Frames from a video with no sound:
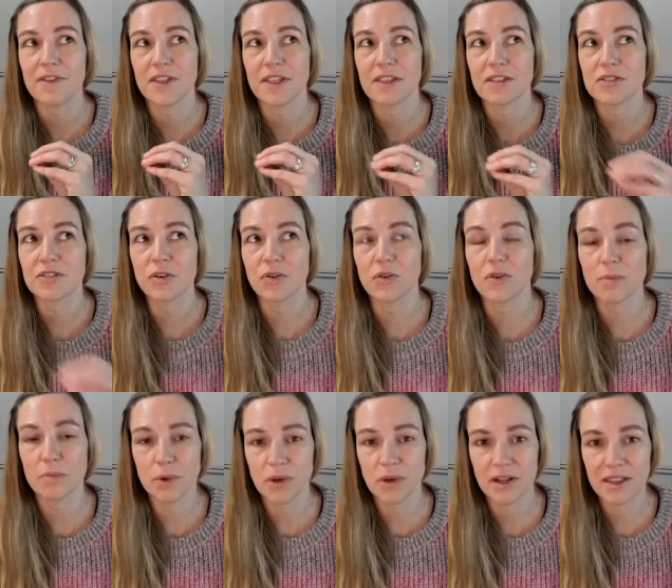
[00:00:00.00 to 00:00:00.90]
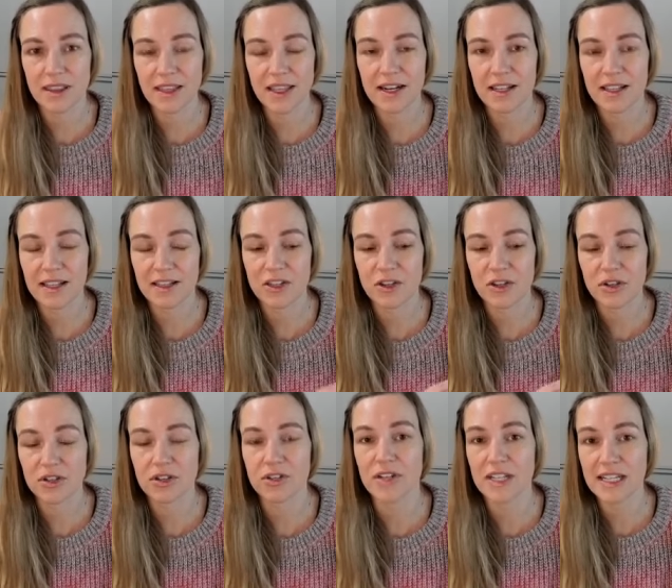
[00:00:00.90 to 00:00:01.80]
feel so important that
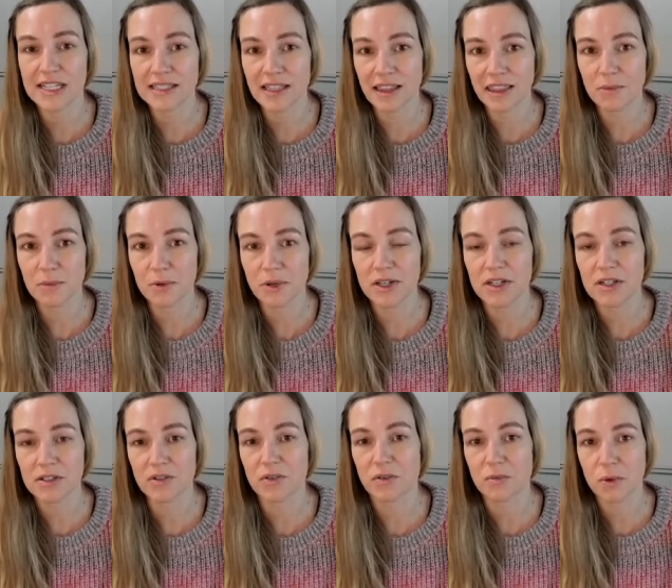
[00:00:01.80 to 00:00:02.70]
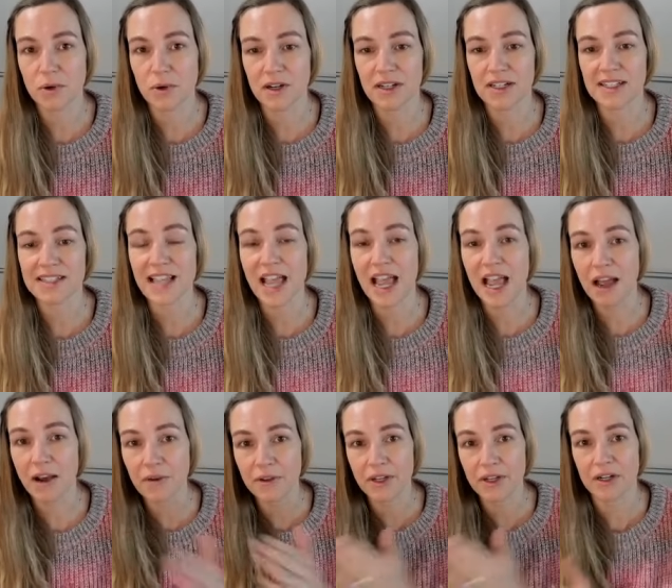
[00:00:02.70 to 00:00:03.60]
your unique selling point is so important. It's
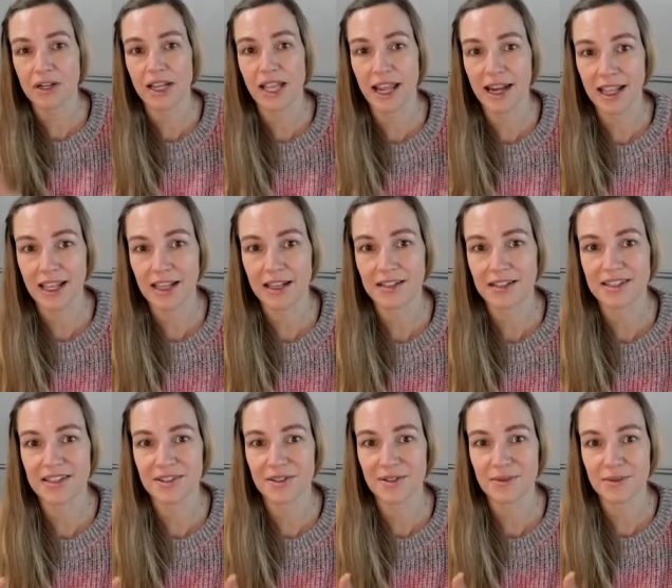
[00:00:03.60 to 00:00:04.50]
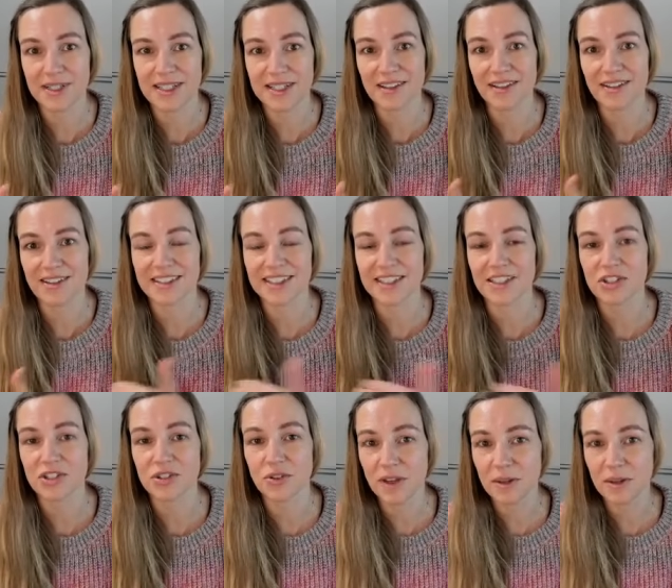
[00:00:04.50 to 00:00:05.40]
how you're getting to the result,
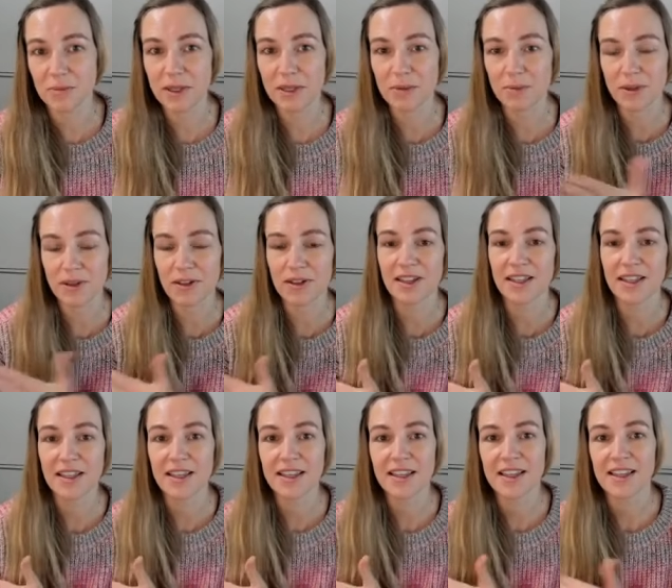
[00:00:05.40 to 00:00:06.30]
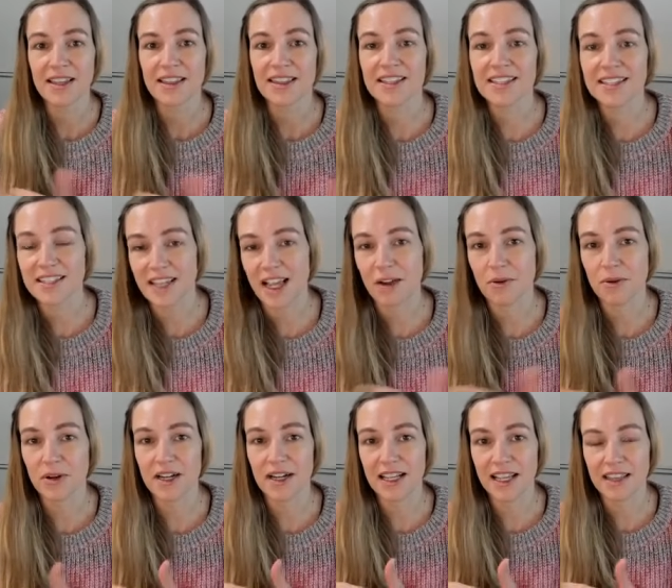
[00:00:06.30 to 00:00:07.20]
it's showing people this is
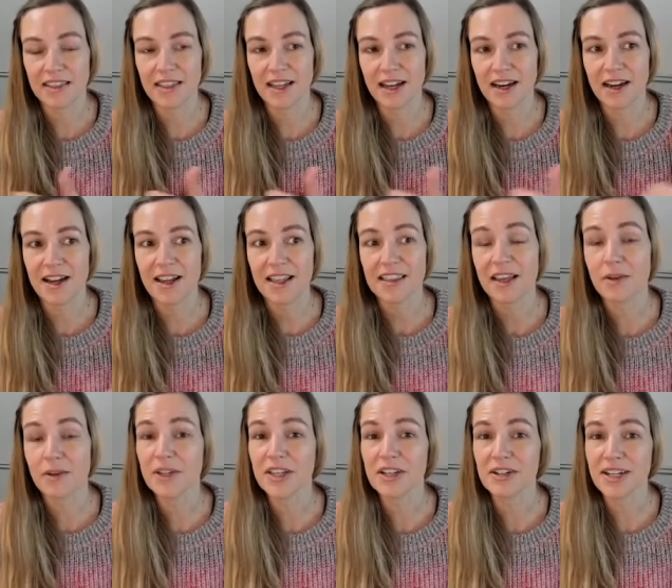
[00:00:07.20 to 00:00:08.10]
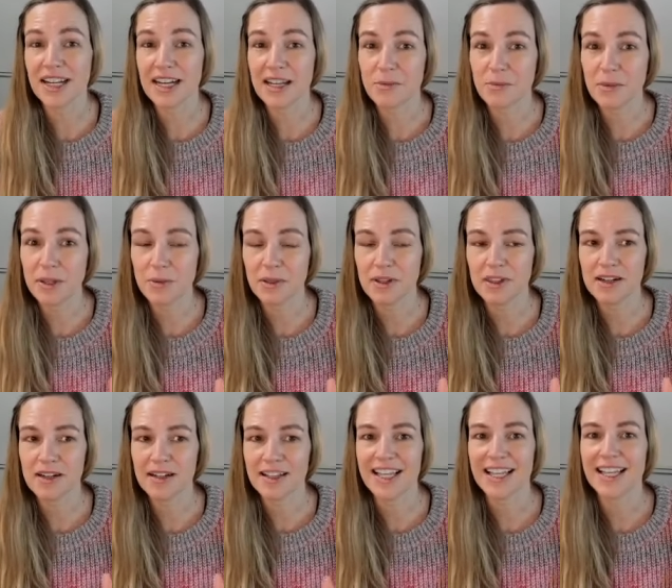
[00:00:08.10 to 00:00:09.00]
how we're going to get there. That way you're getting people
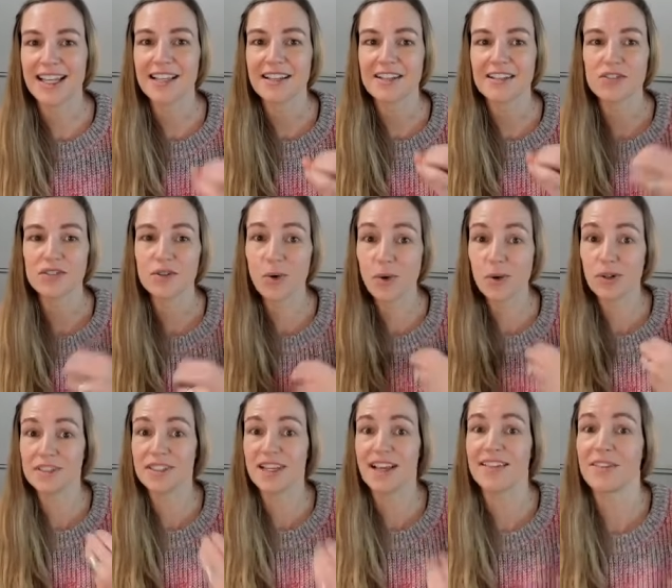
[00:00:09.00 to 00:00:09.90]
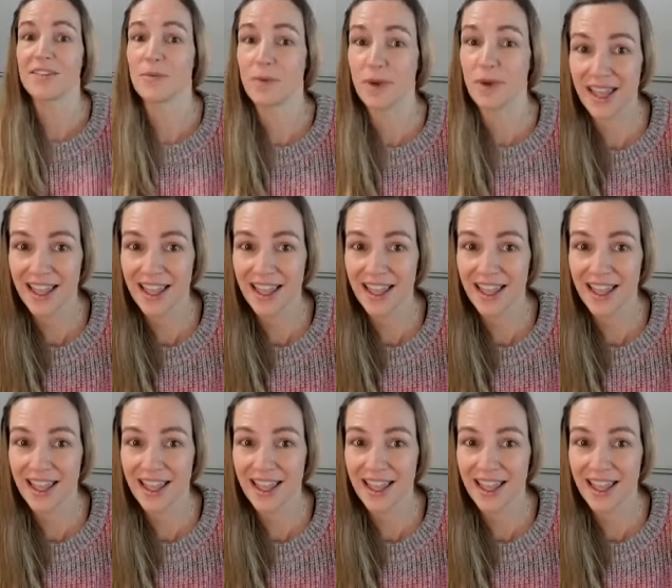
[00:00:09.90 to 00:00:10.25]
that are like sold on the